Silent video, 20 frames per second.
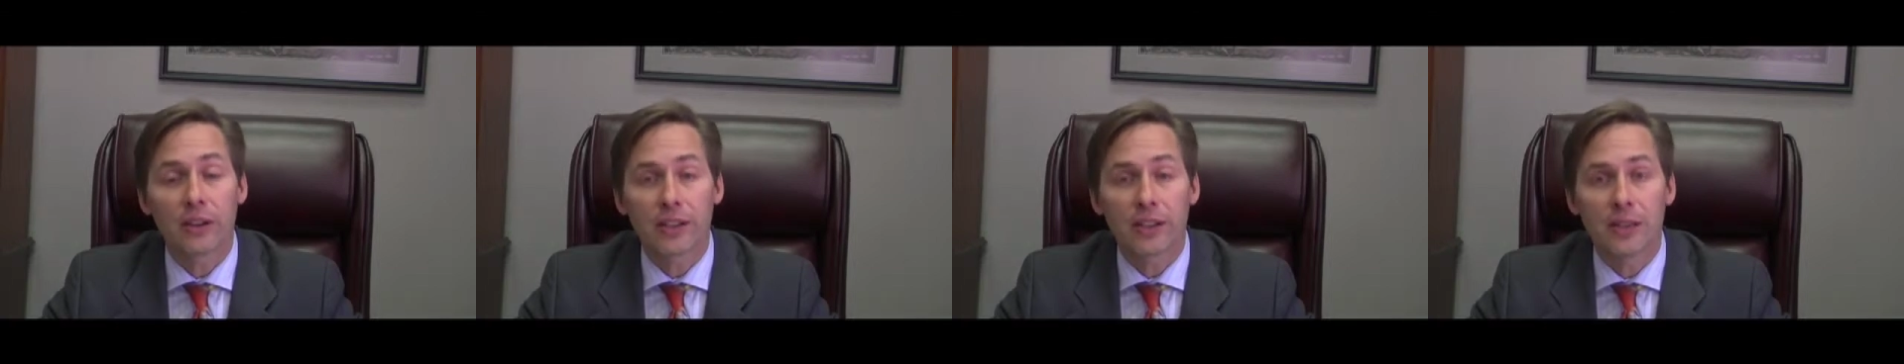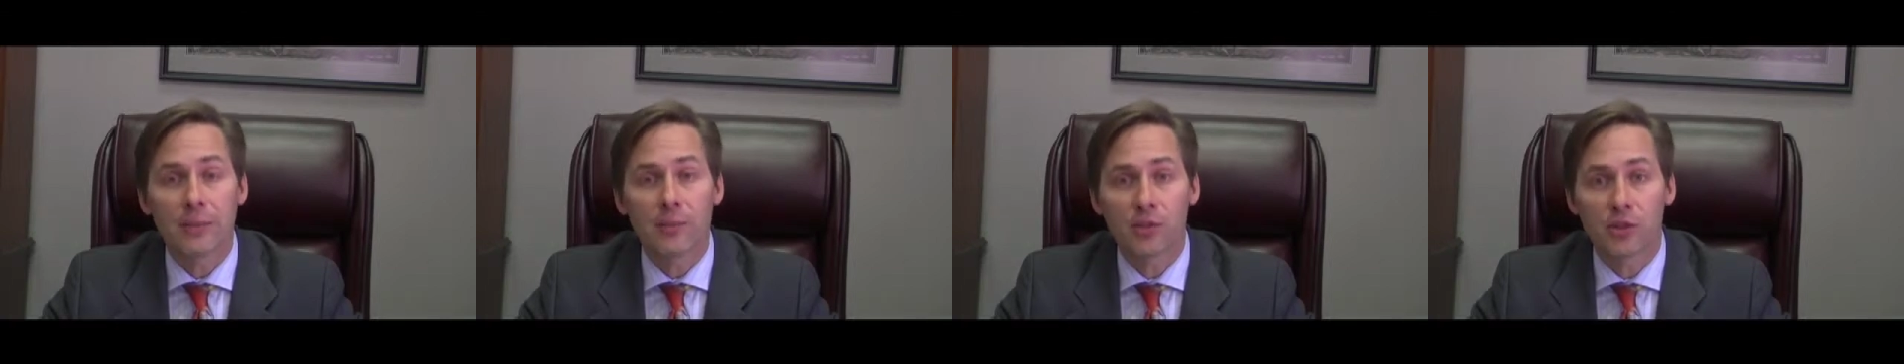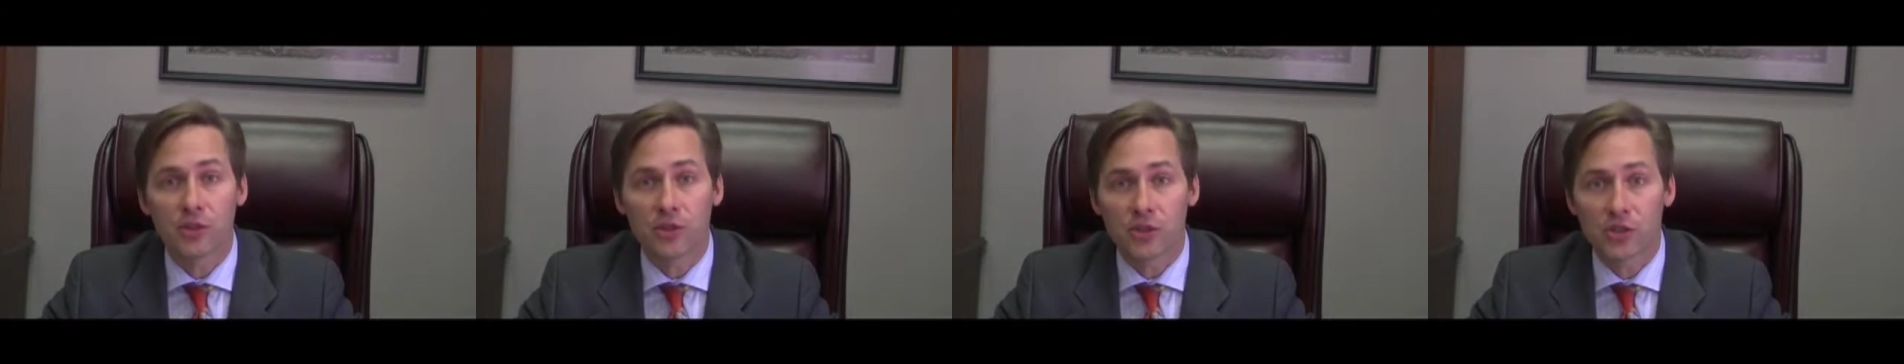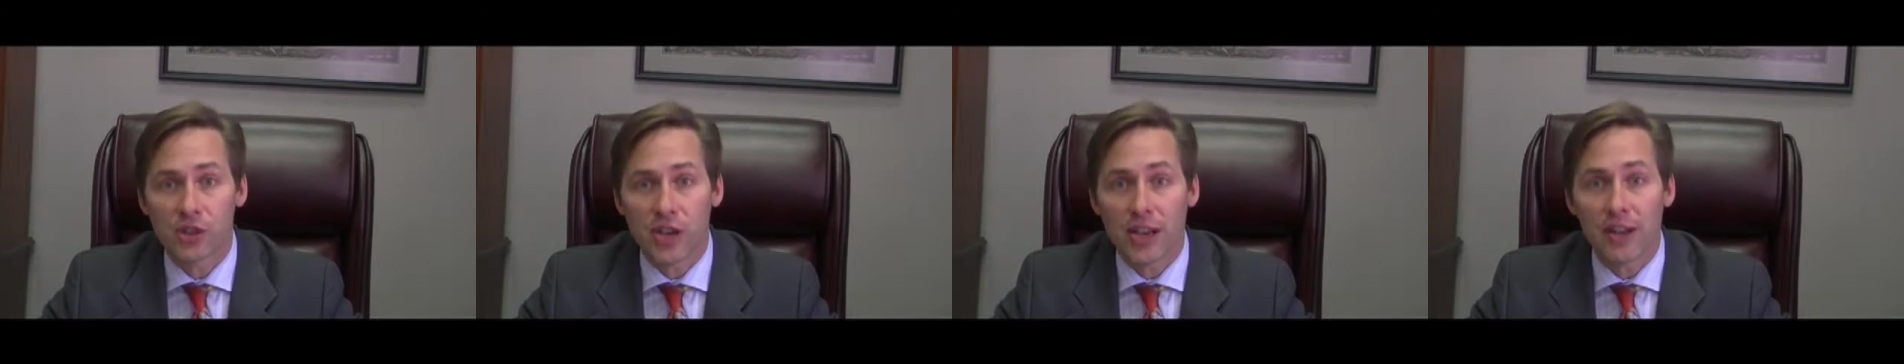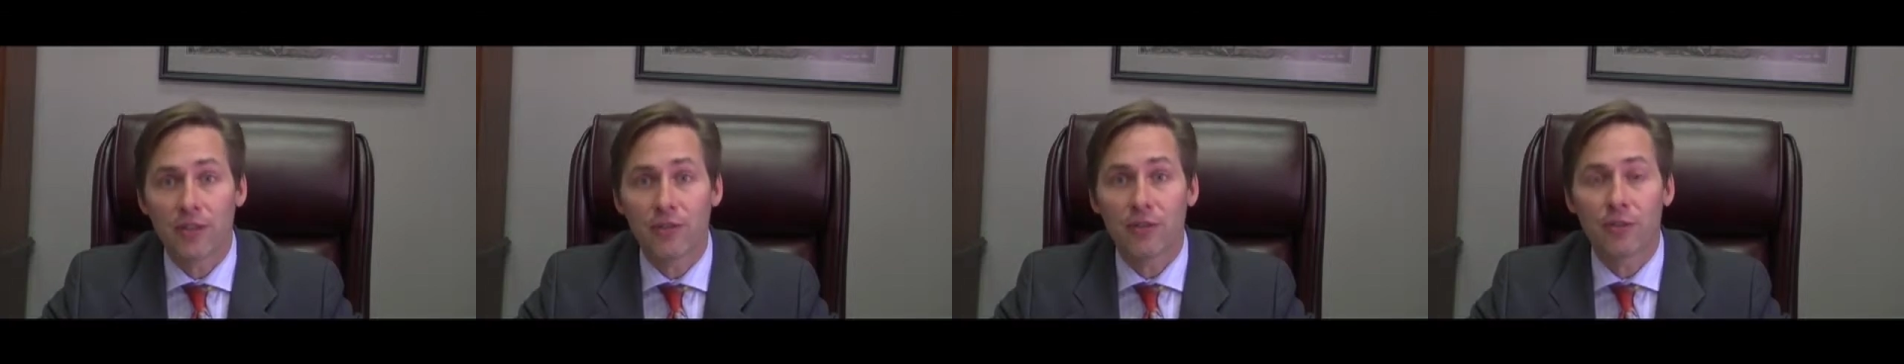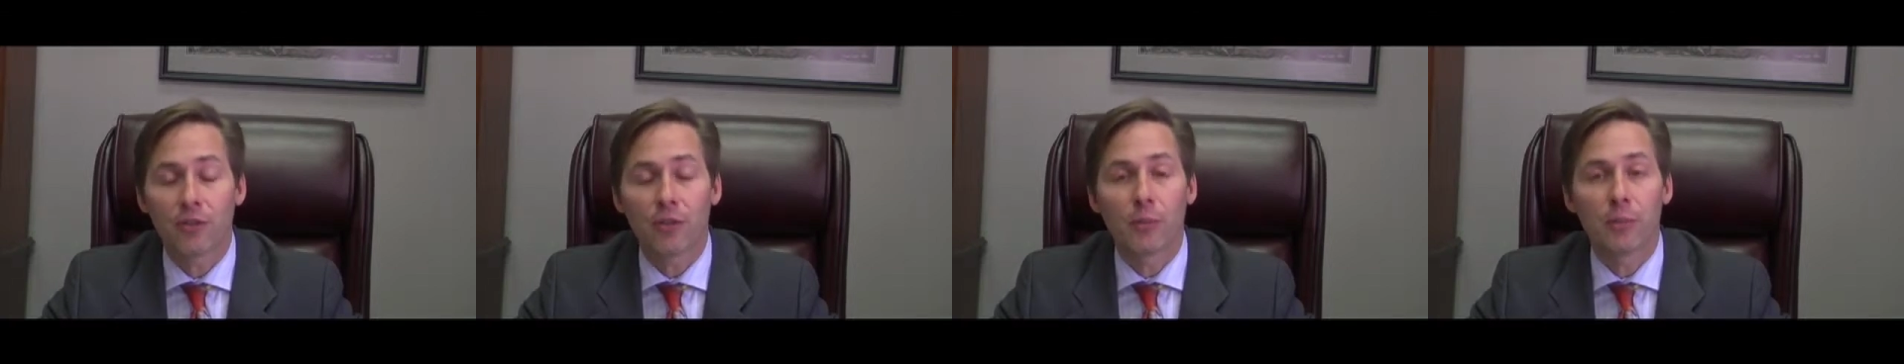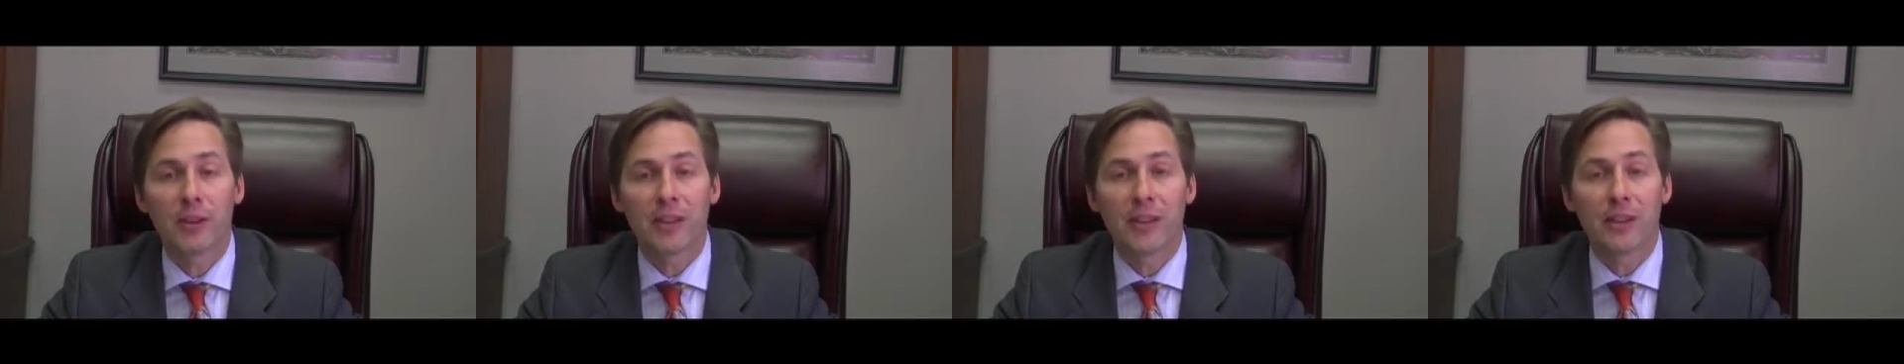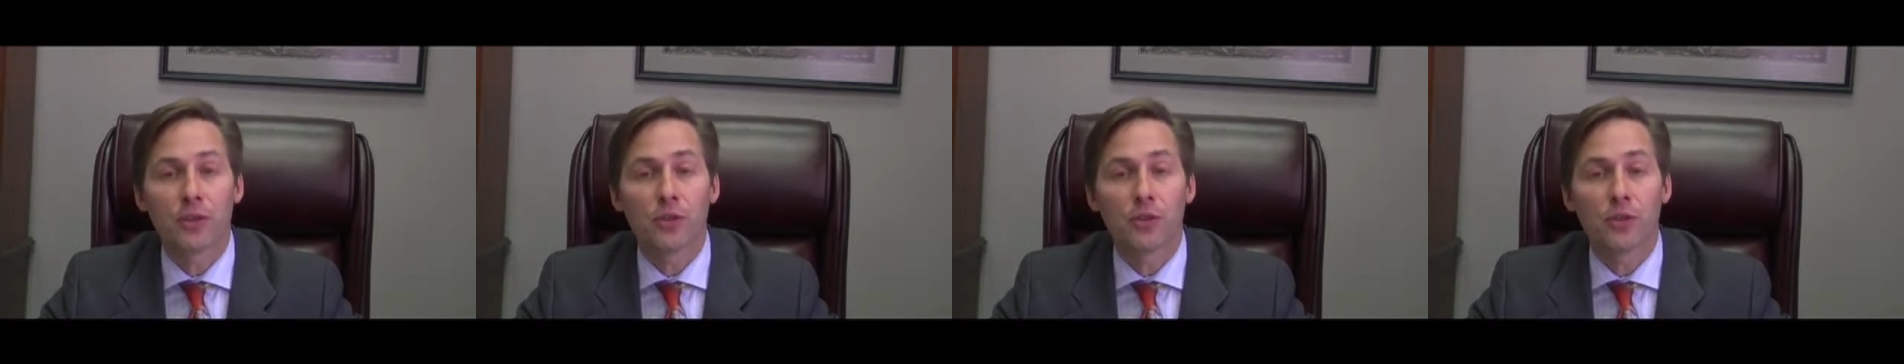It keeps us safe from the